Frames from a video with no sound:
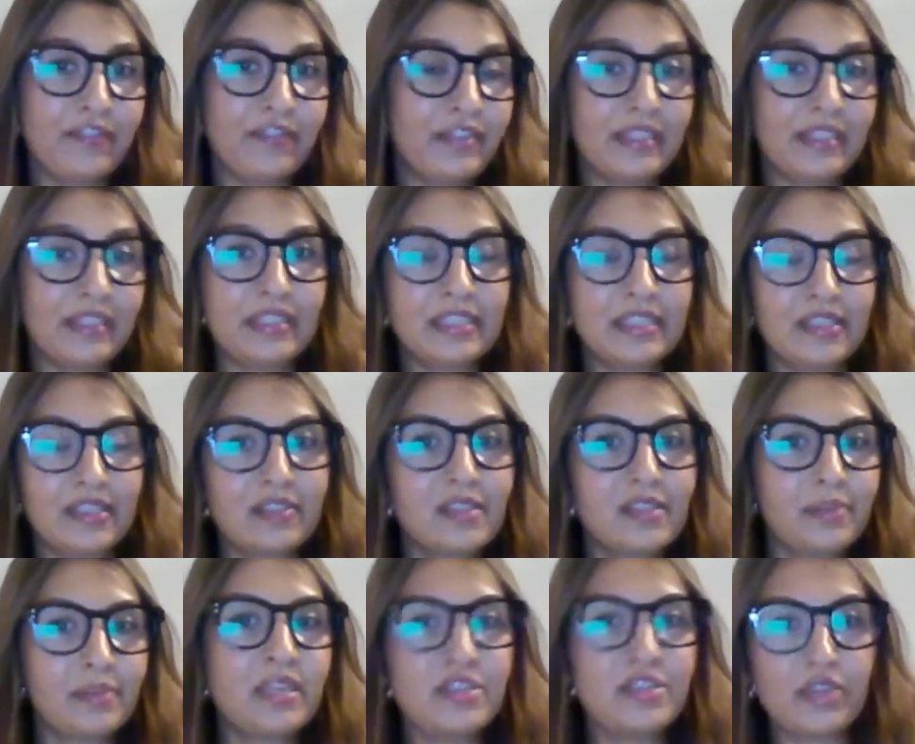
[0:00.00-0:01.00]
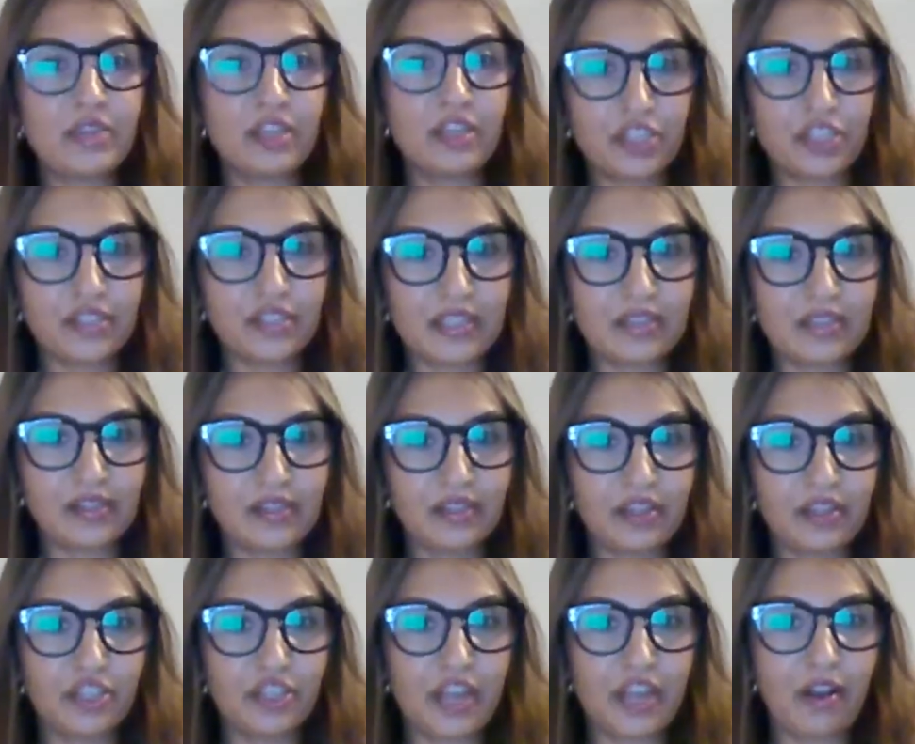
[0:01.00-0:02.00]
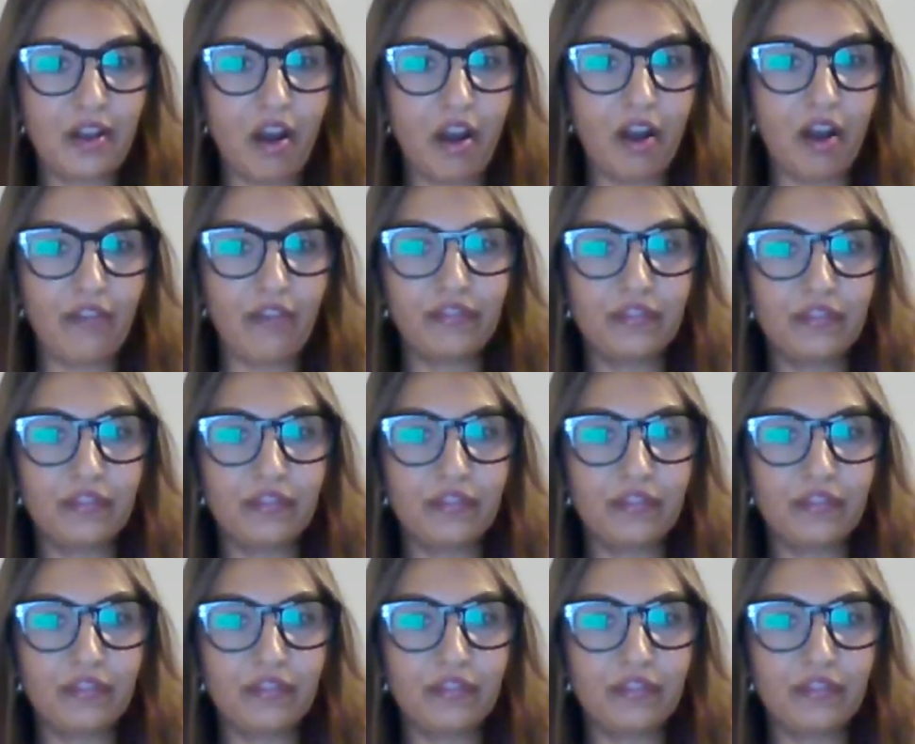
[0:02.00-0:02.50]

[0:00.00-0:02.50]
It's not something you can just easily shake off.